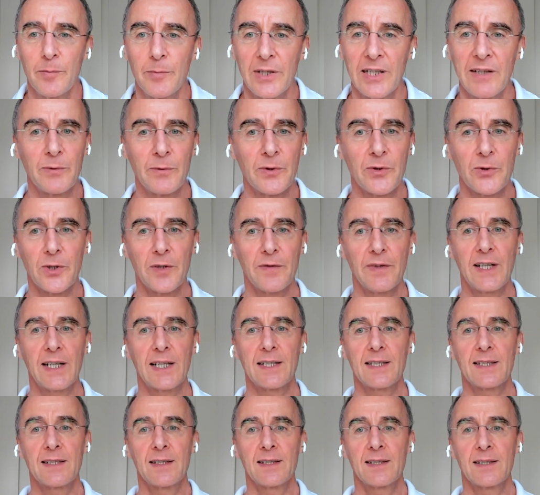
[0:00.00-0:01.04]
but even with all
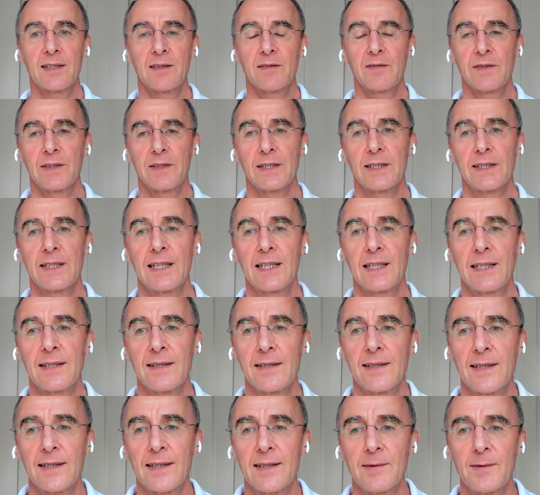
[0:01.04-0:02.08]
that, I, I, did feel in the
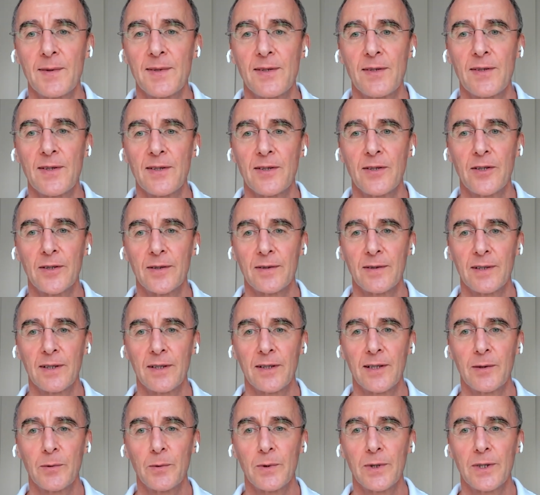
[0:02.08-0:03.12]
end like it was just not
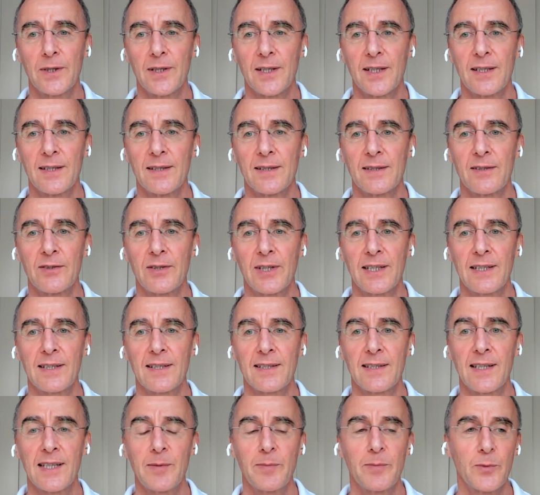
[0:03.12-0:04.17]
going to work. Trying
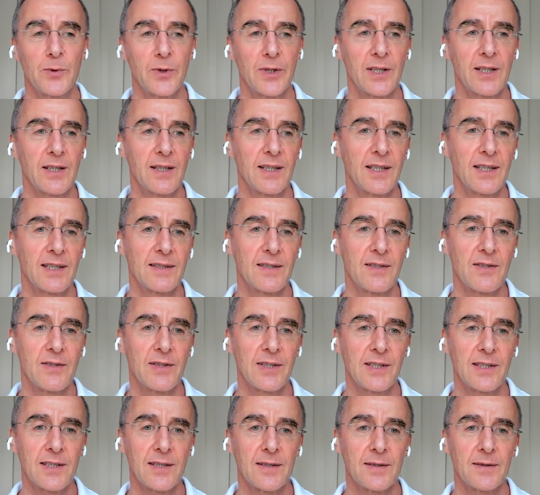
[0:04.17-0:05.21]
to keep working and
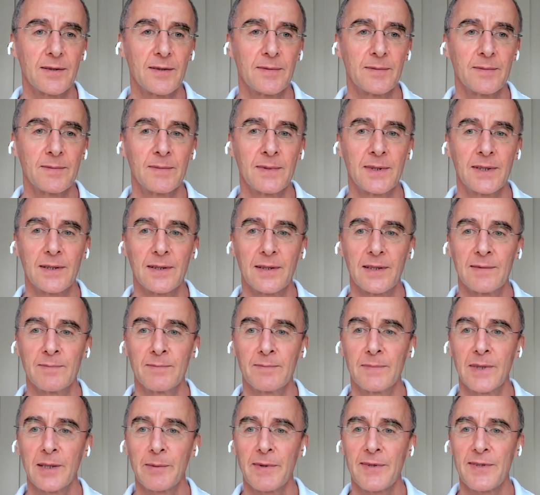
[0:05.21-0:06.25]
trying to
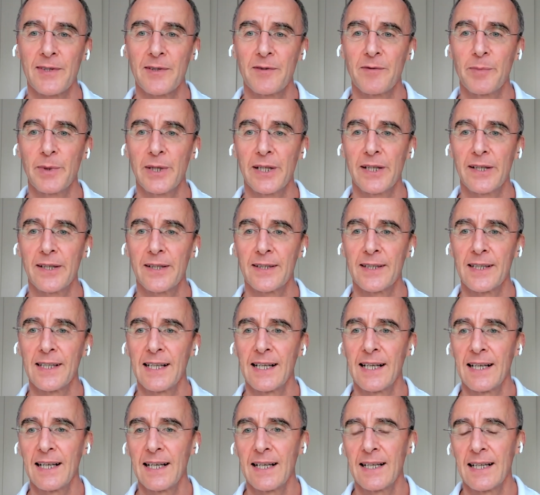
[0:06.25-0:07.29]
make myself better.
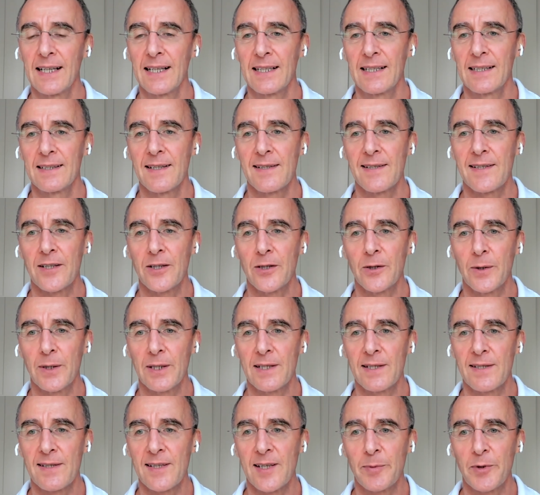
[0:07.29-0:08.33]
So
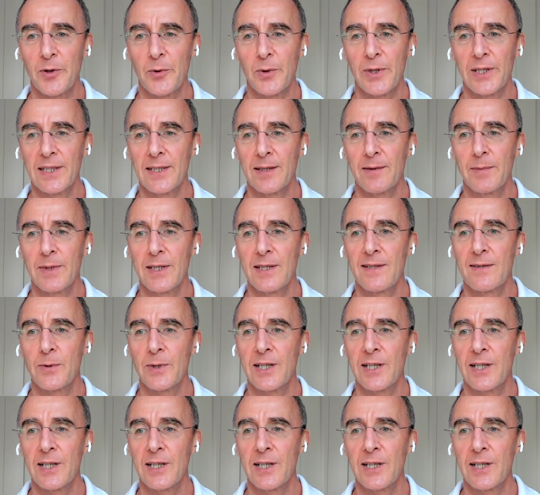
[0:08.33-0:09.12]
I stepped away in mid